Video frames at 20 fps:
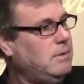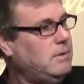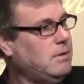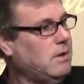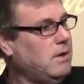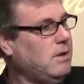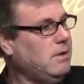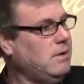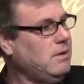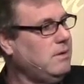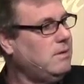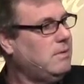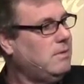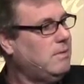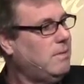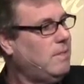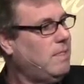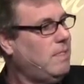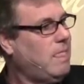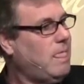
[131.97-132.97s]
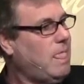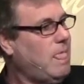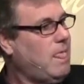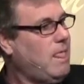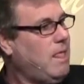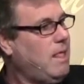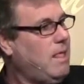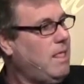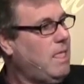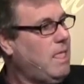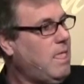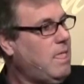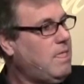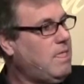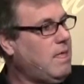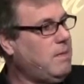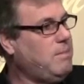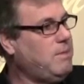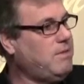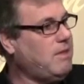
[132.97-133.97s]
Y'all hear?
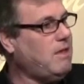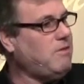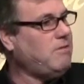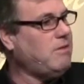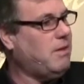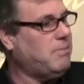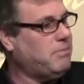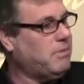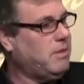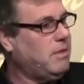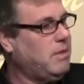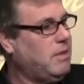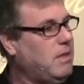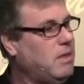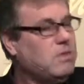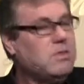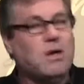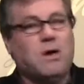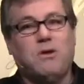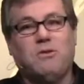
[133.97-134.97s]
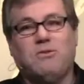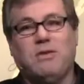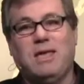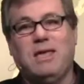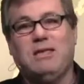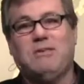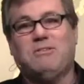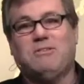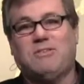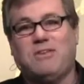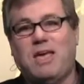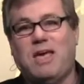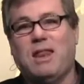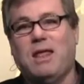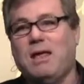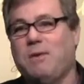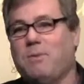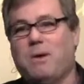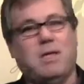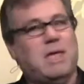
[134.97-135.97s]
Let me say something. Notice he said
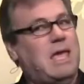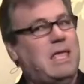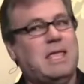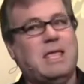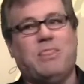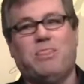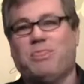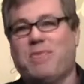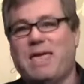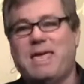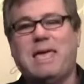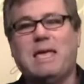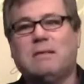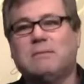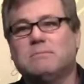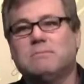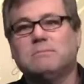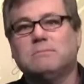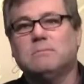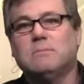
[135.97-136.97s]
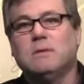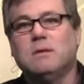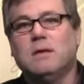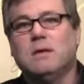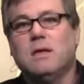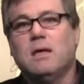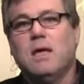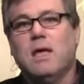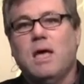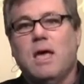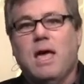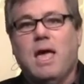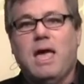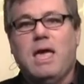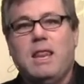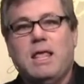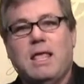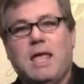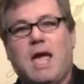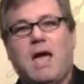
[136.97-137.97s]
it. What, he didn't think it.
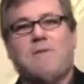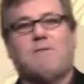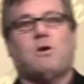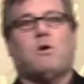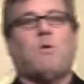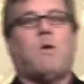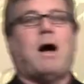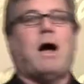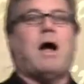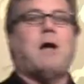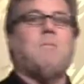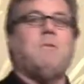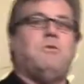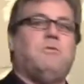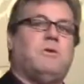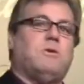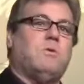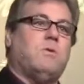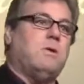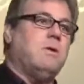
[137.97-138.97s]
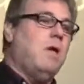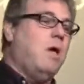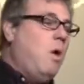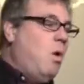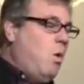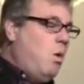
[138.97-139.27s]
He didn't have a choir music going,